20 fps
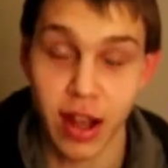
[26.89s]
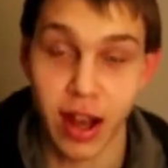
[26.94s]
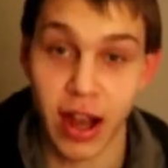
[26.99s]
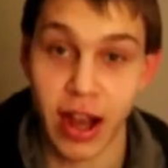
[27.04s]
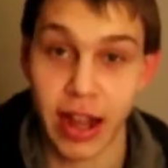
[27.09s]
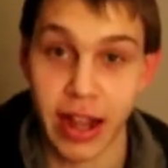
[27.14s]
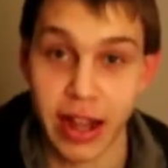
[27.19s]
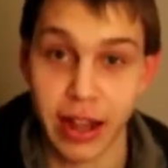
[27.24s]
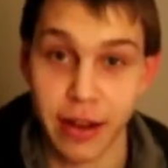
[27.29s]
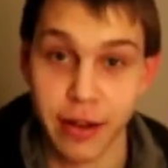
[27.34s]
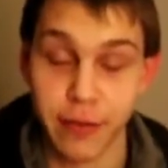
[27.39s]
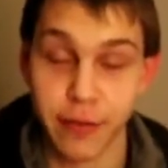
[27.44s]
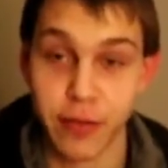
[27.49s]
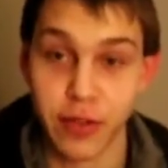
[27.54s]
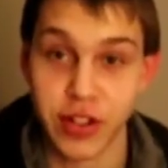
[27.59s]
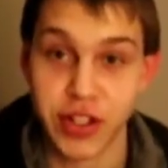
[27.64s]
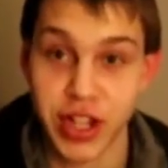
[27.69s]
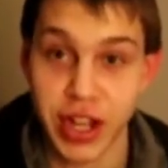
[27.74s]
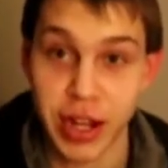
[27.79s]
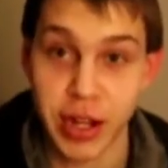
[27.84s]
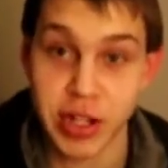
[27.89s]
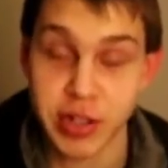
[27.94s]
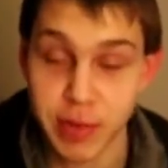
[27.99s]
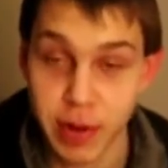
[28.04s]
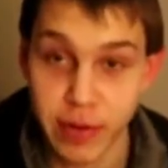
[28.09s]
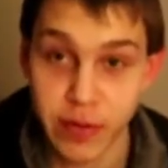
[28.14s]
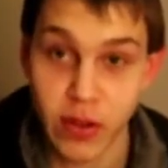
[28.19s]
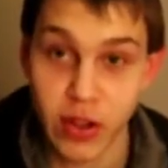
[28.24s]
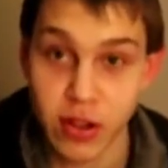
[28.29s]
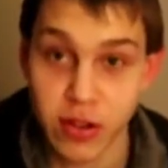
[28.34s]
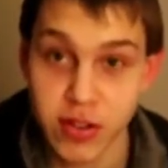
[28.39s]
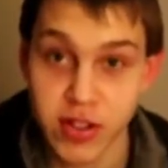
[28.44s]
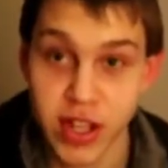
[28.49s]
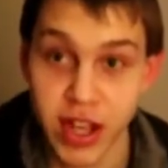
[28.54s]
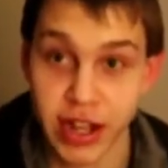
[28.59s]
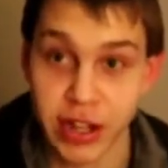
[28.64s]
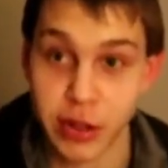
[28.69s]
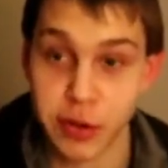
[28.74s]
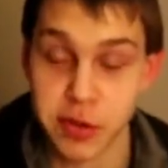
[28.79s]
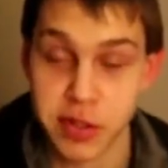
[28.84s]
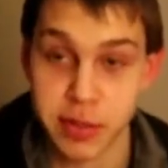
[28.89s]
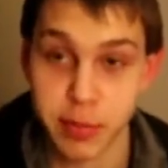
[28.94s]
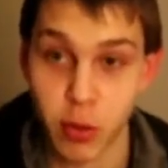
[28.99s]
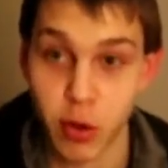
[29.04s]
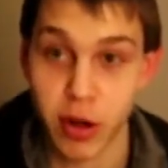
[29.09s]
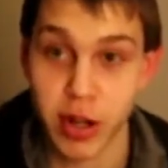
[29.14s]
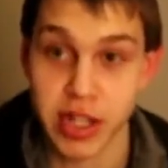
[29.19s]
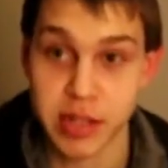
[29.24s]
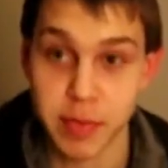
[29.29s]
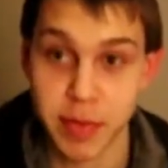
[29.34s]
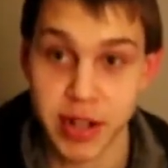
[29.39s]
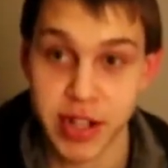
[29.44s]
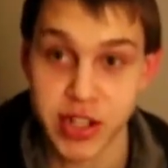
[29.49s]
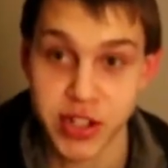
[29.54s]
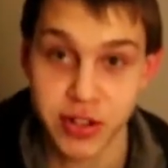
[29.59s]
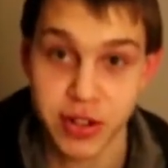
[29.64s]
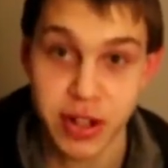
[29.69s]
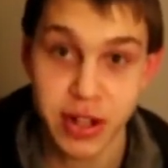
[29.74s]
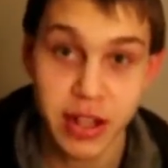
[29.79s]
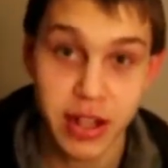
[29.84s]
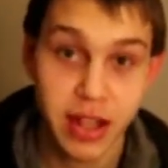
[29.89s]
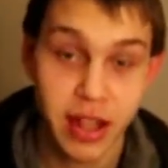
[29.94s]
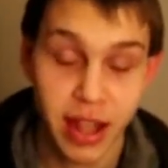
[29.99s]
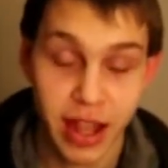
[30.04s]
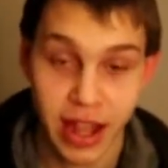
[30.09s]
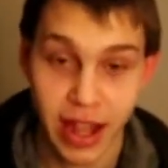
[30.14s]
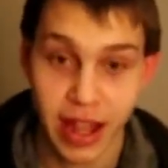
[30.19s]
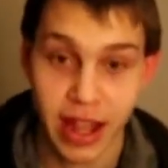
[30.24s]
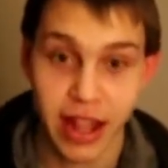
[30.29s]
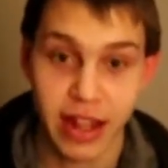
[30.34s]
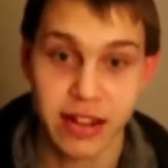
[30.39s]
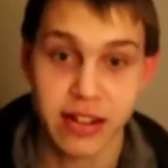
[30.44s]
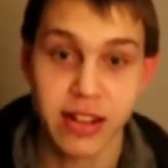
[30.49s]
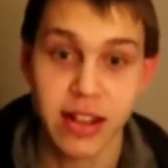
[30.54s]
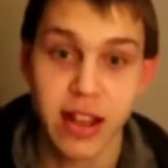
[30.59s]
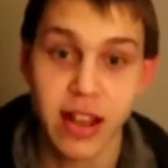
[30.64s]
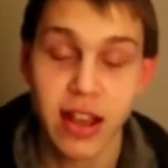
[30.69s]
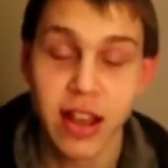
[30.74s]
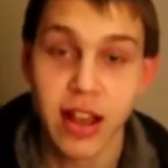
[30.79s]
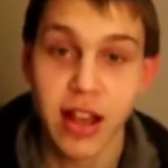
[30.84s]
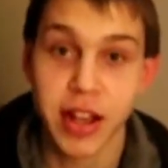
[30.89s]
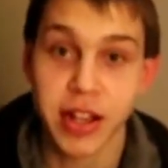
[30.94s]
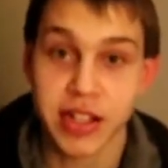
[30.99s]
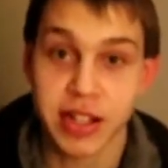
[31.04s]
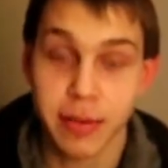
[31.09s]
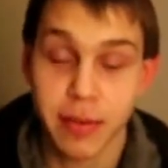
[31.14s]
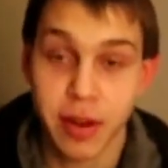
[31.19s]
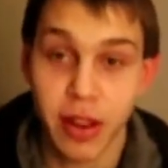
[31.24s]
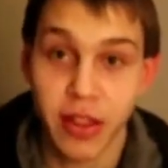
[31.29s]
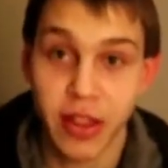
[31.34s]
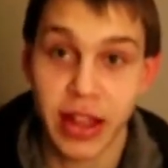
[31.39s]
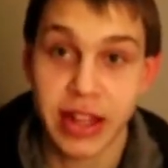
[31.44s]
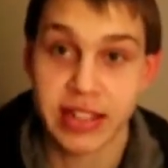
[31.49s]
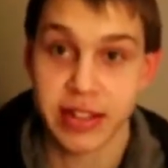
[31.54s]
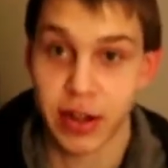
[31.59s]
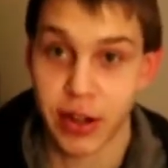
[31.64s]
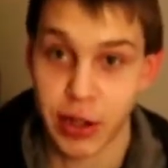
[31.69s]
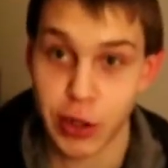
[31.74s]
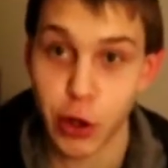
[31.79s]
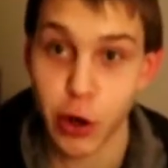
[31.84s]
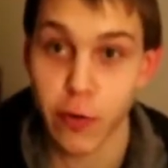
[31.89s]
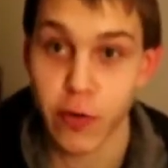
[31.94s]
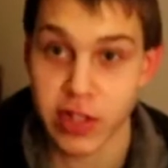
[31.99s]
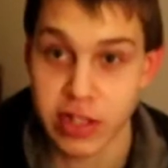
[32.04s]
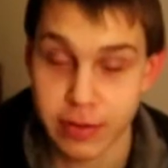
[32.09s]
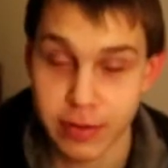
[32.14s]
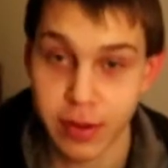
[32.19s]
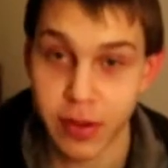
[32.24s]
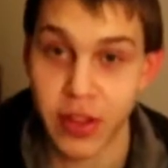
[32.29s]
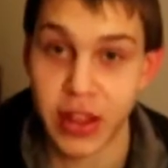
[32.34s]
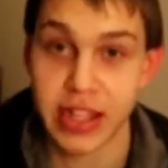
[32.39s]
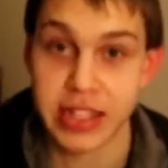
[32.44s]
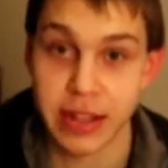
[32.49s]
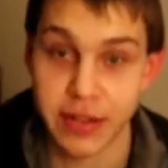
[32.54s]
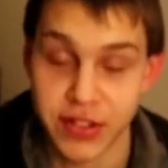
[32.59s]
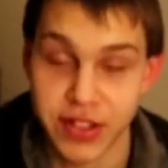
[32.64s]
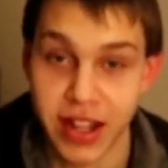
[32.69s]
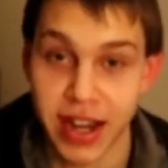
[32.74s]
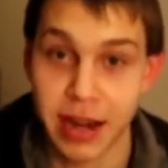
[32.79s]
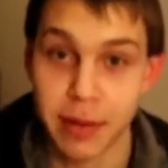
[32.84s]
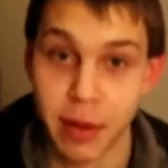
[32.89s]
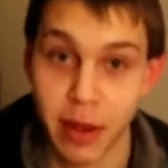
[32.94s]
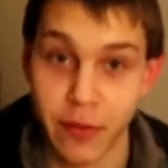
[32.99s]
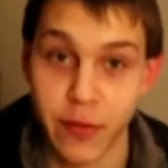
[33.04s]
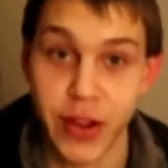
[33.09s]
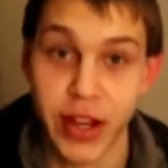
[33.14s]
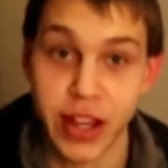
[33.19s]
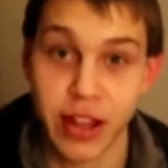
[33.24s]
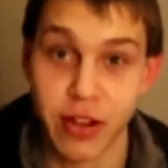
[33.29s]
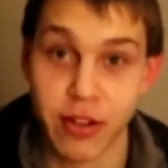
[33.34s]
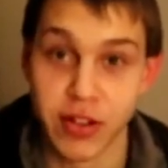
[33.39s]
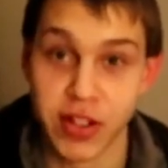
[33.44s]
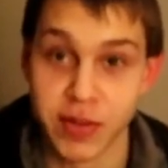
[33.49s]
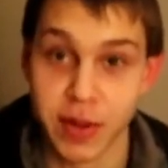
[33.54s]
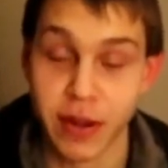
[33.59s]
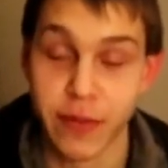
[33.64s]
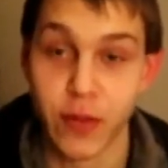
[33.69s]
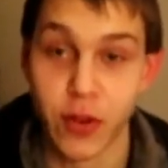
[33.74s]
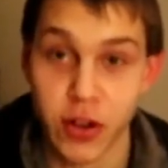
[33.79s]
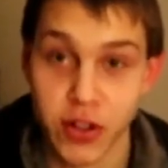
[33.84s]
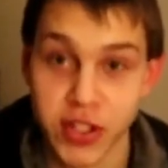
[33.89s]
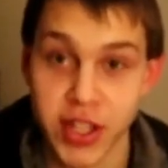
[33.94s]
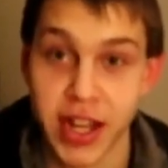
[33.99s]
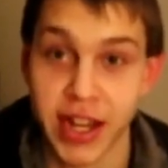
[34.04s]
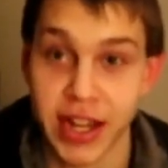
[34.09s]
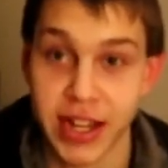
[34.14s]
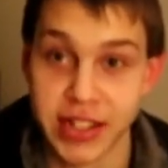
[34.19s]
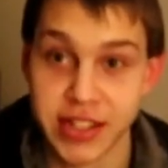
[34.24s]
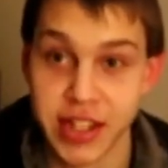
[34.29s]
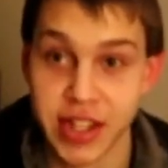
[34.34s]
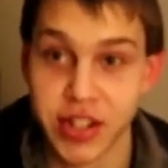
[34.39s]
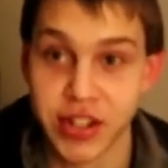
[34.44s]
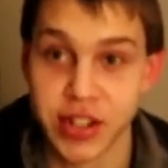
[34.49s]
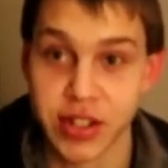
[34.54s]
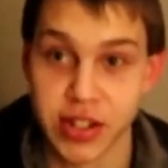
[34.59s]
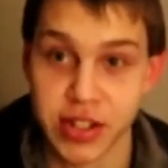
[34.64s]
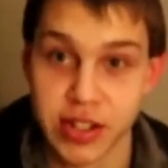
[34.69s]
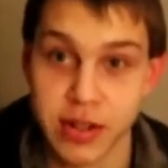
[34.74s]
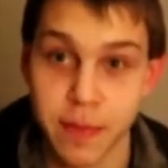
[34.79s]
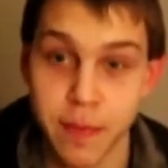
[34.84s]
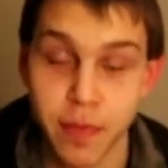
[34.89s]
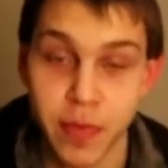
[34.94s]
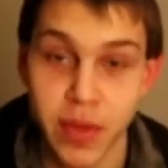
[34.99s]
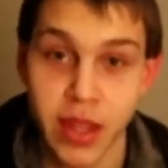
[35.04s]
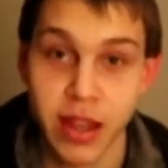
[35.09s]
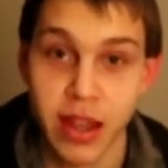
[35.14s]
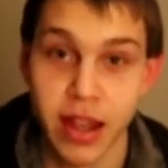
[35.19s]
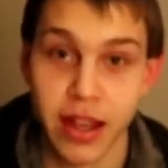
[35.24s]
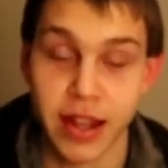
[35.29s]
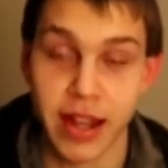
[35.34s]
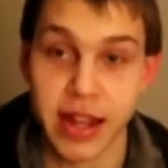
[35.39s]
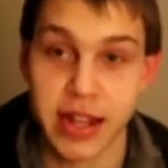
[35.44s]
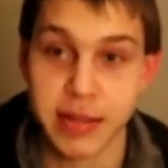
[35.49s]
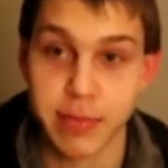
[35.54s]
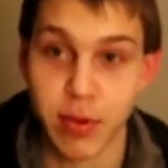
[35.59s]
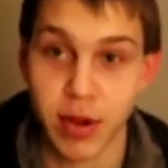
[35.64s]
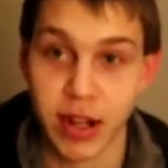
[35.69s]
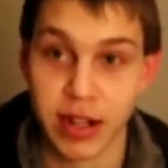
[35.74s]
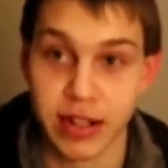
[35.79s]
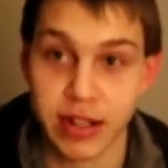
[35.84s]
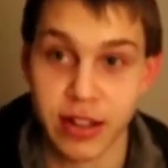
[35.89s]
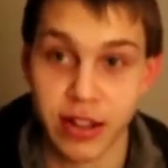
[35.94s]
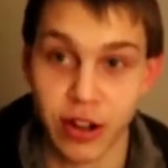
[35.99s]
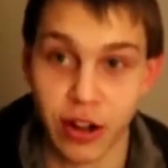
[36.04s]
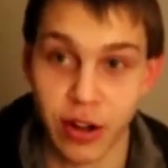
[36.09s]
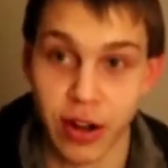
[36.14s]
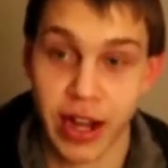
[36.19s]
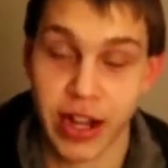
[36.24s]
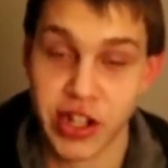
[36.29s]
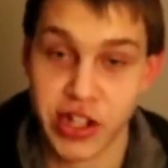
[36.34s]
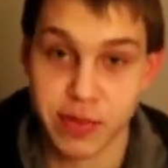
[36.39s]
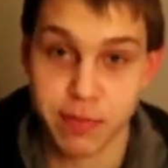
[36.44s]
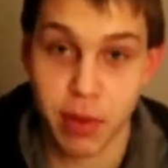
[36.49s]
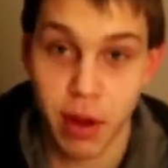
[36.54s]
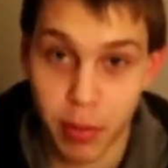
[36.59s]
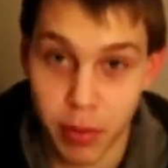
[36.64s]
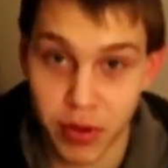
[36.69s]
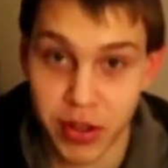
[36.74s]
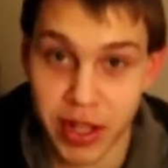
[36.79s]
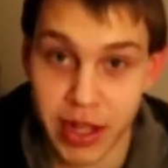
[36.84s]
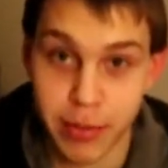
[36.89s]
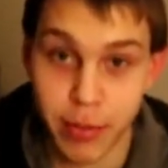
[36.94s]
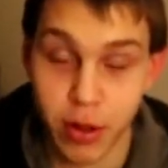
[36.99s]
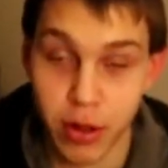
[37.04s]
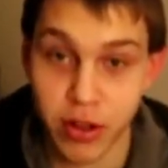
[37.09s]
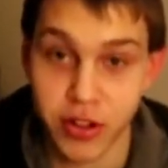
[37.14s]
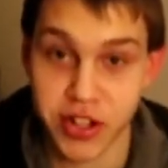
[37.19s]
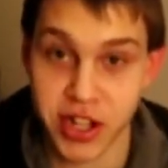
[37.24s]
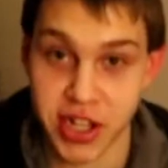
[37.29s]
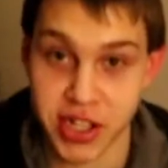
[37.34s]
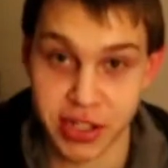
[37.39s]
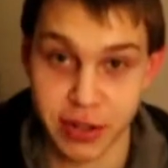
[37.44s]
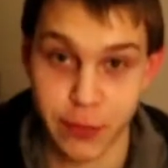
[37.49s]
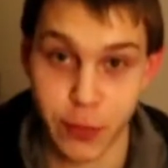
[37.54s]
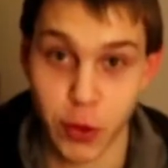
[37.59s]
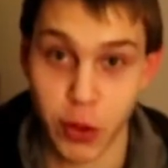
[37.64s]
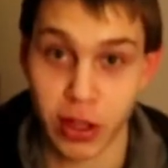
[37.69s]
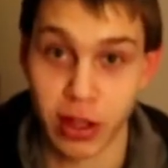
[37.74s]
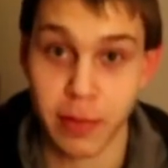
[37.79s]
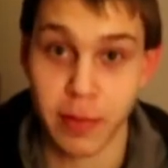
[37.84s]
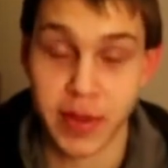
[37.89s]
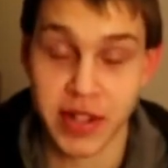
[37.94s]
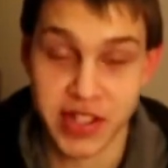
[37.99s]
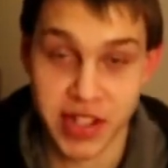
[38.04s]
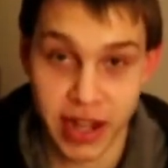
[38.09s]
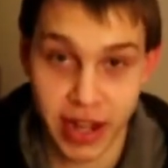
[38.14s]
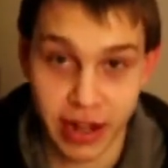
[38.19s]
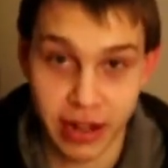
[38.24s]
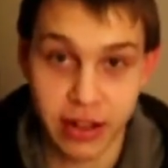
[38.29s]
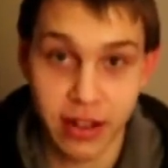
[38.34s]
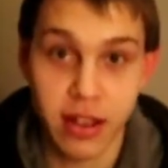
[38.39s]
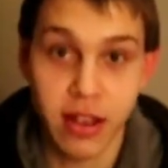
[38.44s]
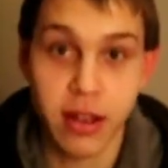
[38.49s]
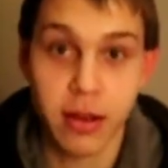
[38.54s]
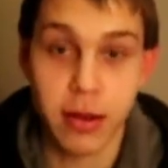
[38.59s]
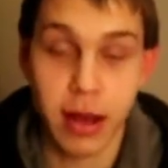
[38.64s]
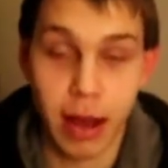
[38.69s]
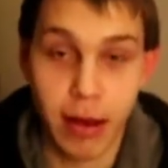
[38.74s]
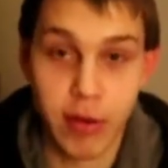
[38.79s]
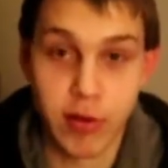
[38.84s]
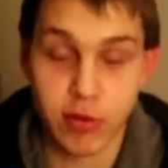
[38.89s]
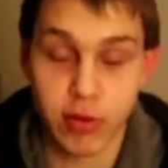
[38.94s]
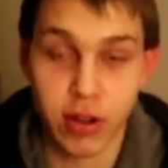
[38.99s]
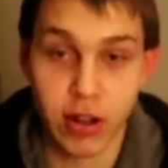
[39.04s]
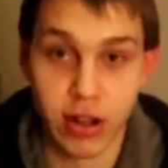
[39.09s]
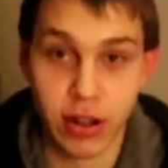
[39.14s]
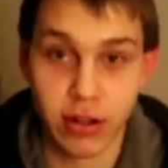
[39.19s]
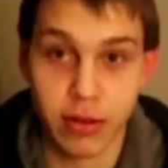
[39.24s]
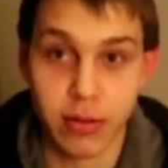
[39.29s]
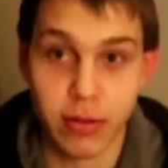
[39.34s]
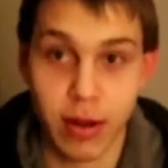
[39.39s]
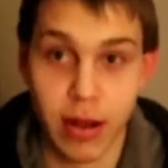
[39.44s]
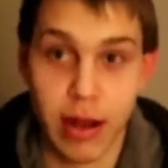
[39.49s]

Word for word: I have changed my views. I do support his ministry, and some of the things, I'm going to go over some of the things I've said in my video is my false accusations against Bryan Denlinger and just publicly apologizing for them and saying I was wrong.